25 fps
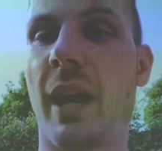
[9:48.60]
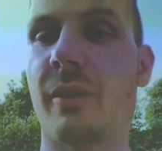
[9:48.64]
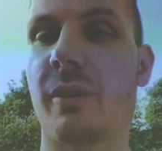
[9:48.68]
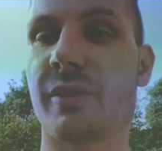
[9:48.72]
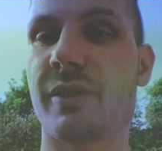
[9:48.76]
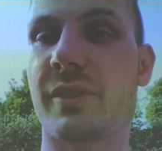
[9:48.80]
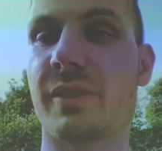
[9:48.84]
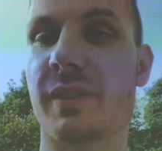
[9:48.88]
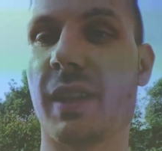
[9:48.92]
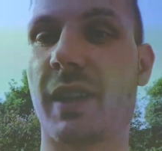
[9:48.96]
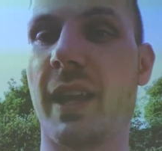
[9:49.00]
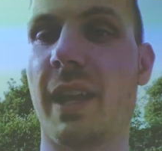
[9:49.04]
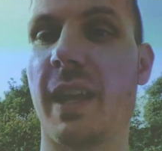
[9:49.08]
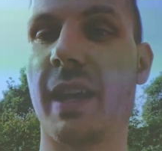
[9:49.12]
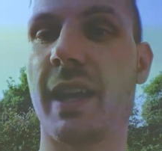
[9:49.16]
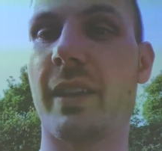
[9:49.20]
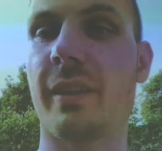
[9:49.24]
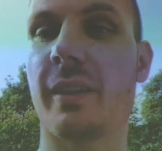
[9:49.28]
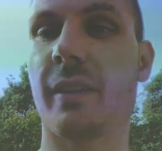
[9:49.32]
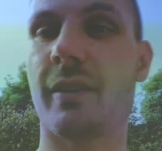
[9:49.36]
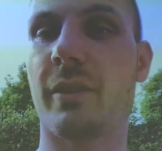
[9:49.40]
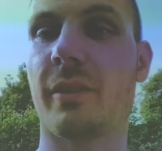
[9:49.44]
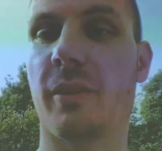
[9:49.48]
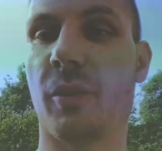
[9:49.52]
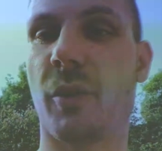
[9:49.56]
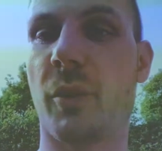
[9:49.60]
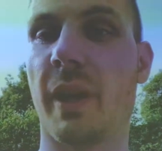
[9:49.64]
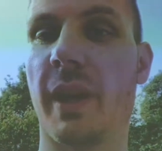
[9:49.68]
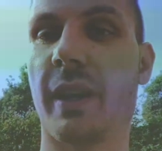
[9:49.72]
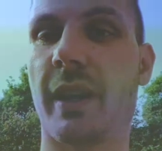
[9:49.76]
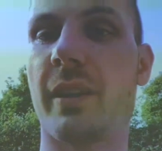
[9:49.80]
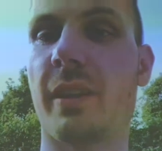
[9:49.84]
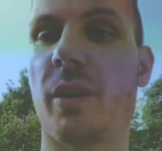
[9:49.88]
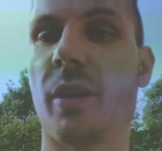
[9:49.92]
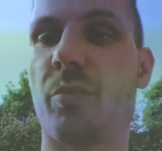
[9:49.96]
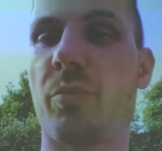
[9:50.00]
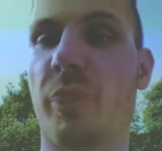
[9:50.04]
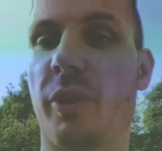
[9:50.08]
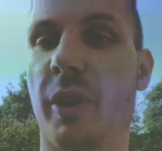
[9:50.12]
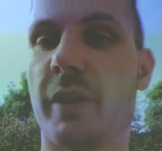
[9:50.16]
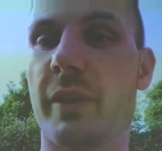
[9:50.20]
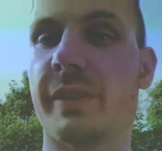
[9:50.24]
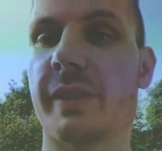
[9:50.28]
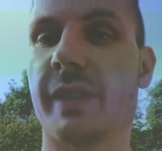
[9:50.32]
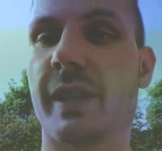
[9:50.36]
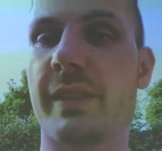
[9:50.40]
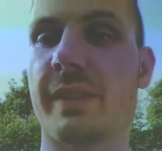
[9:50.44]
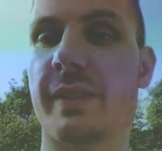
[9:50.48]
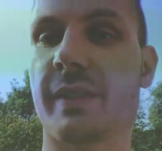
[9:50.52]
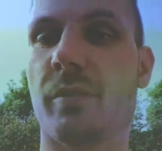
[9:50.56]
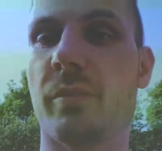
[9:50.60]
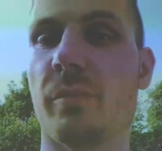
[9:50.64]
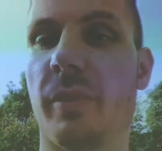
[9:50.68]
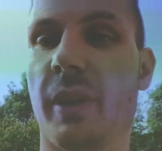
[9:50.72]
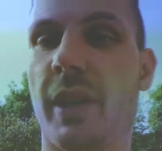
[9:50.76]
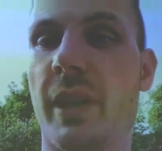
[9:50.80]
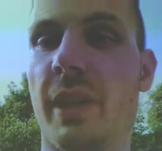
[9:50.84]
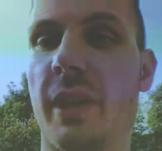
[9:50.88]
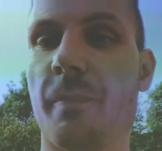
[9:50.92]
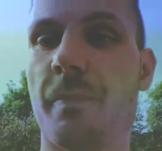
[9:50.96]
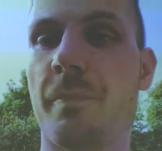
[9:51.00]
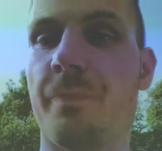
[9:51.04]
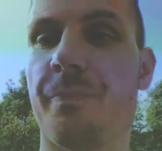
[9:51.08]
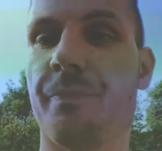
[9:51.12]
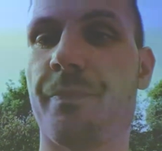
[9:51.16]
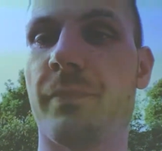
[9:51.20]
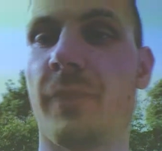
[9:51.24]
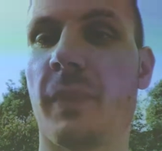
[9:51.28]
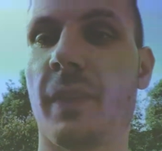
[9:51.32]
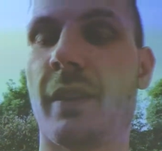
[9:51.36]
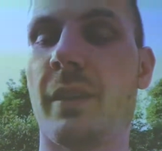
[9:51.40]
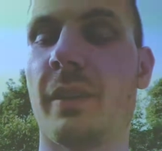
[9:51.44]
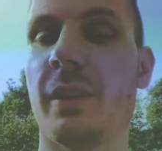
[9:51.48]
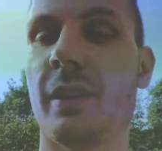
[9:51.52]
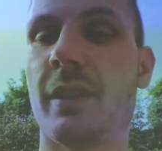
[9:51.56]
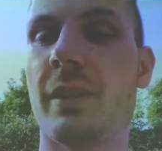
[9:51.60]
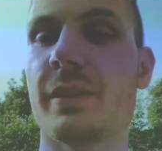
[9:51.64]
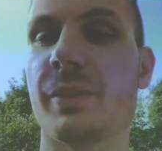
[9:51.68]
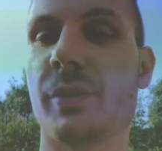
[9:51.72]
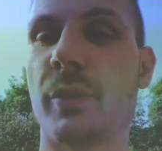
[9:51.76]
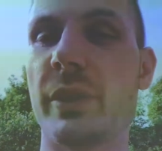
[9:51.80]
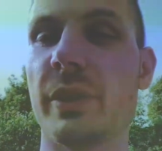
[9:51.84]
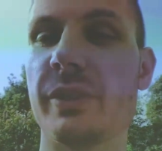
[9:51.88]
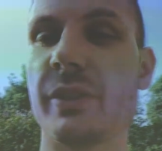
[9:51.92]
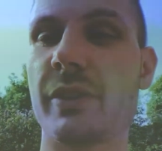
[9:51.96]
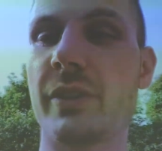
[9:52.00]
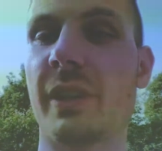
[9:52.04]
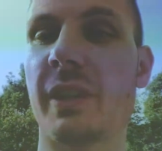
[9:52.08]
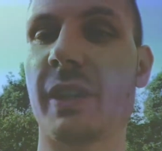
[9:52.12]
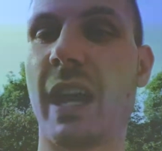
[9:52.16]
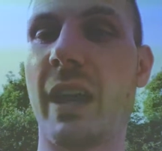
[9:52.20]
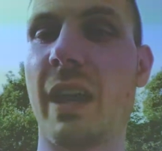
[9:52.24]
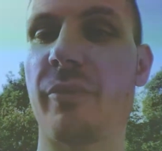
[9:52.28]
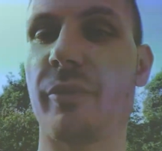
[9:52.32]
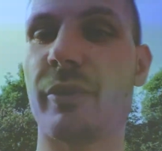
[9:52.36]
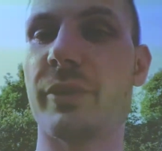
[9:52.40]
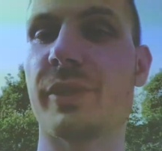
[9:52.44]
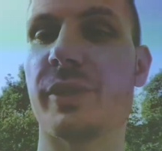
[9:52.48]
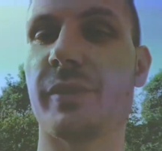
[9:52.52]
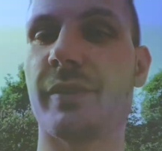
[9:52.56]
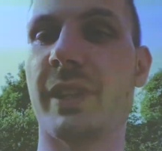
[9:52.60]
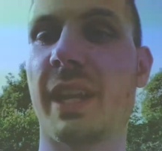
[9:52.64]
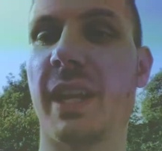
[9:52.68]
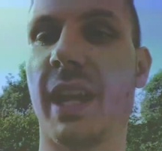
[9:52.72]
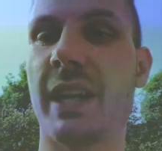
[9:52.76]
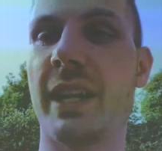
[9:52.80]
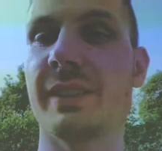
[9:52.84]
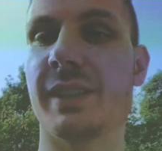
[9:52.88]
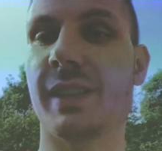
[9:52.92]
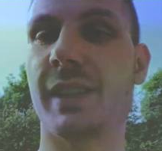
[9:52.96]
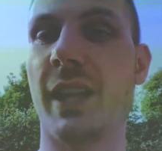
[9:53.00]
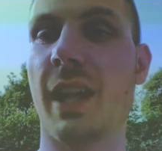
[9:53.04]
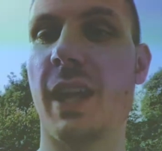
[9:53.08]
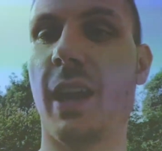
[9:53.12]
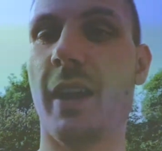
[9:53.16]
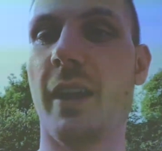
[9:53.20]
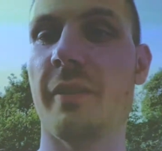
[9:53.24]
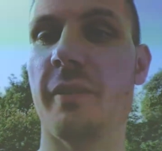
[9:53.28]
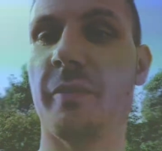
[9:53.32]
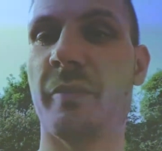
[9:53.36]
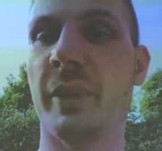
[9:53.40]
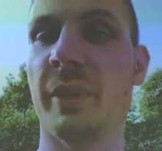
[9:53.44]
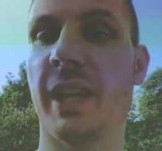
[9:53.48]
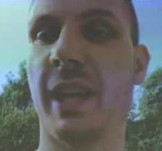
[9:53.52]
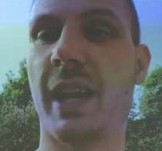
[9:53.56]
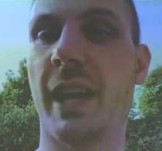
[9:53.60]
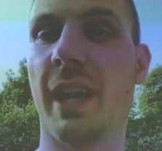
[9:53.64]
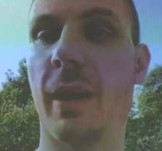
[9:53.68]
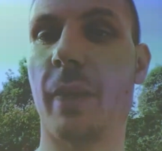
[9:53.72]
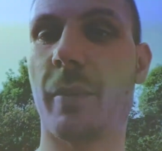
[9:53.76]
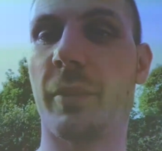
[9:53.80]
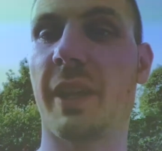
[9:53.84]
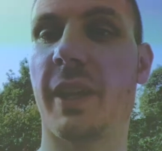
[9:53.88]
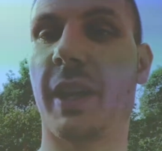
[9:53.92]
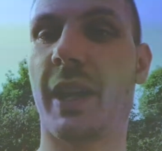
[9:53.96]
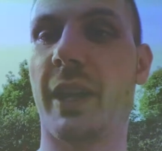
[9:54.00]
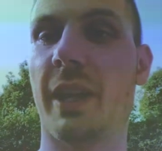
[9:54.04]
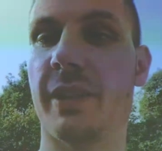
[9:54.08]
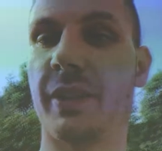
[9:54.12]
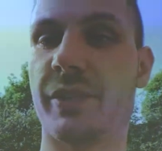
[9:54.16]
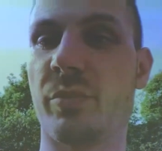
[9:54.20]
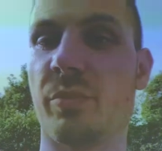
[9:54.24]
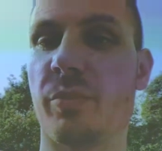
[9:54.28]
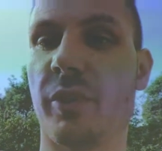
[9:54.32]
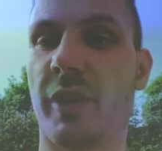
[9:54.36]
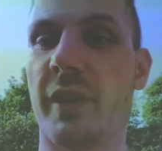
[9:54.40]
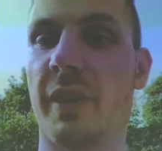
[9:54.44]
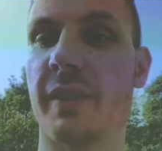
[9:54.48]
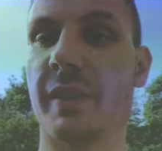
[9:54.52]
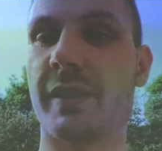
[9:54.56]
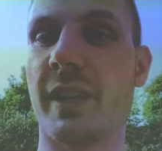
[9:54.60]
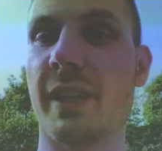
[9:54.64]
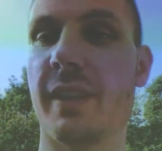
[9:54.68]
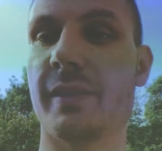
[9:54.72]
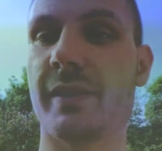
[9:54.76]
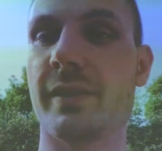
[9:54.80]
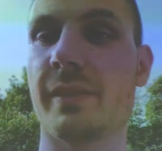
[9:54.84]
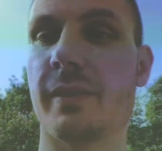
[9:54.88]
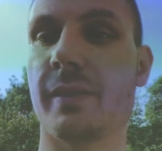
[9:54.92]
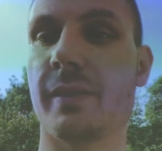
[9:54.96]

slick and quick a process can be. So we took an average of an 8.5-minute application process